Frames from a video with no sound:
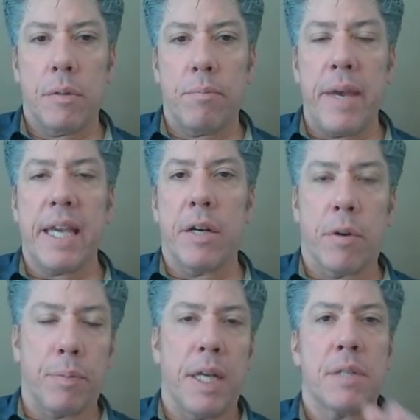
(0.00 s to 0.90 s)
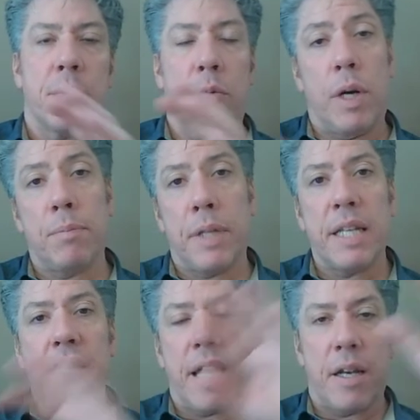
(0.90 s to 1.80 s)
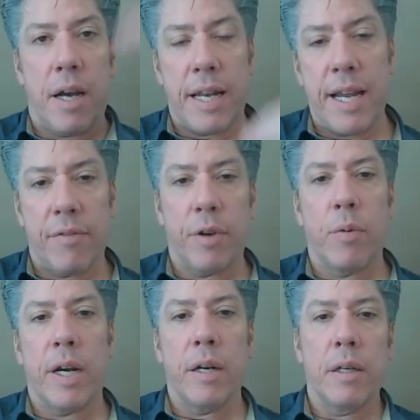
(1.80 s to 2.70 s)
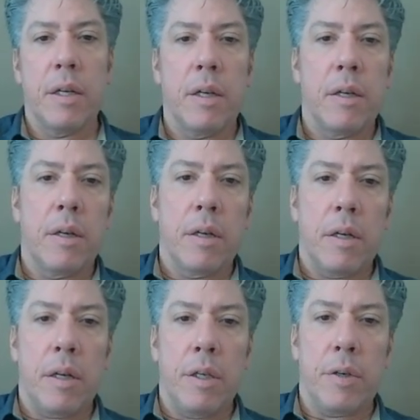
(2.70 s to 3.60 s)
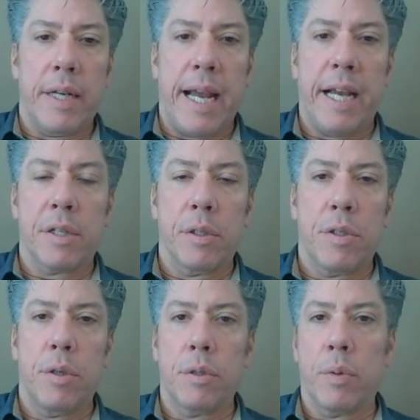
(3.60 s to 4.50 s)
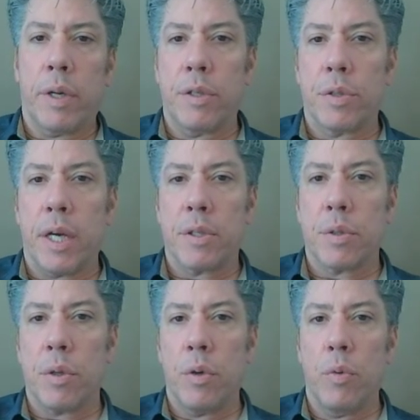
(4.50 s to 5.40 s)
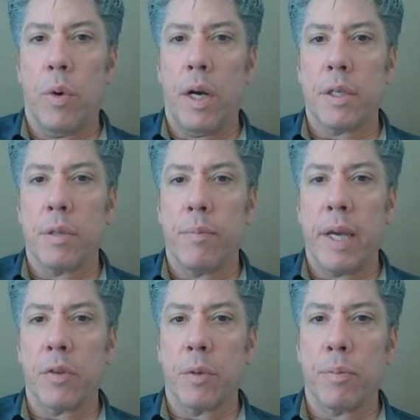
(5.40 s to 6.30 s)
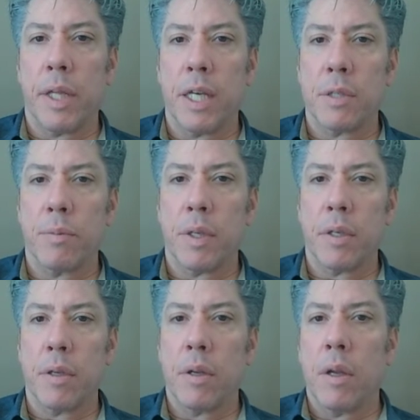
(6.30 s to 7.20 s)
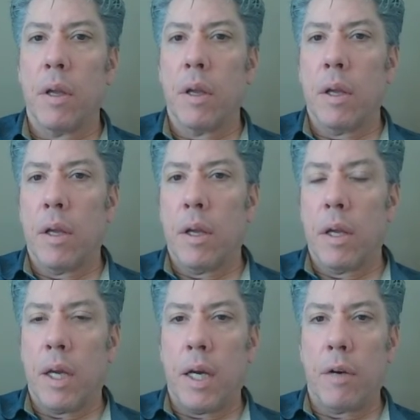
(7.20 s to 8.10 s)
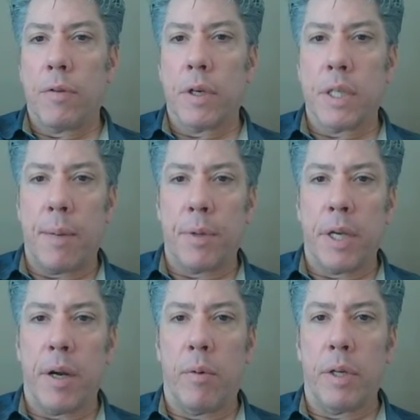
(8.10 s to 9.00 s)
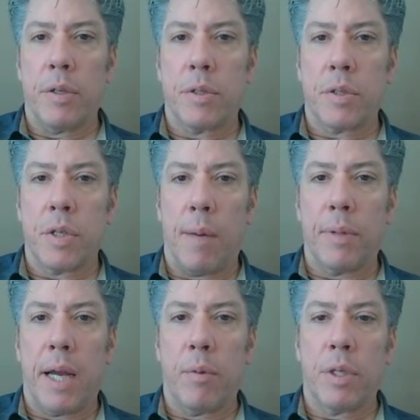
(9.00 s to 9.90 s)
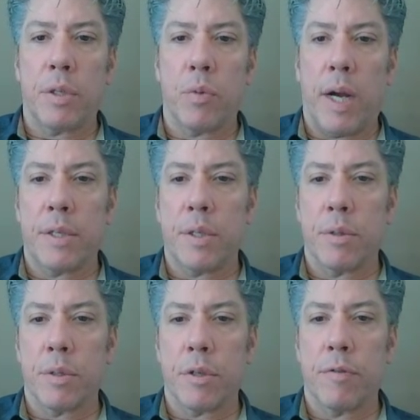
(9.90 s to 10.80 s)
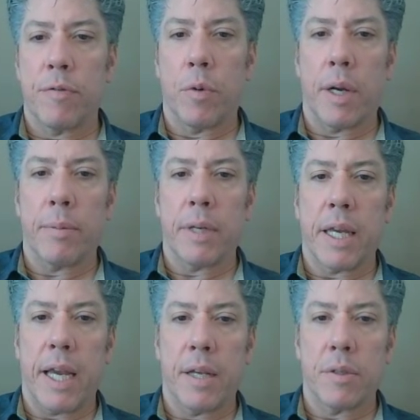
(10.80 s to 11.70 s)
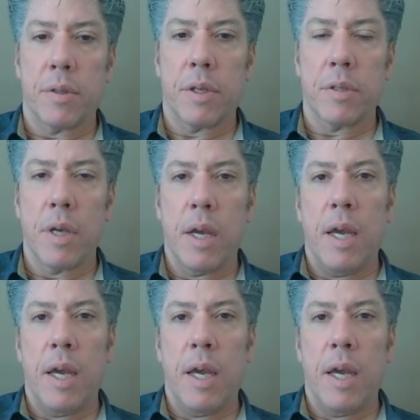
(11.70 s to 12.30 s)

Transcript: making a replacement one place and not everywhere, you can actually choose what address you want to make the replacement. Uh, for example, here I want to use the stoplight, which is Y004. I'm going to cancel this.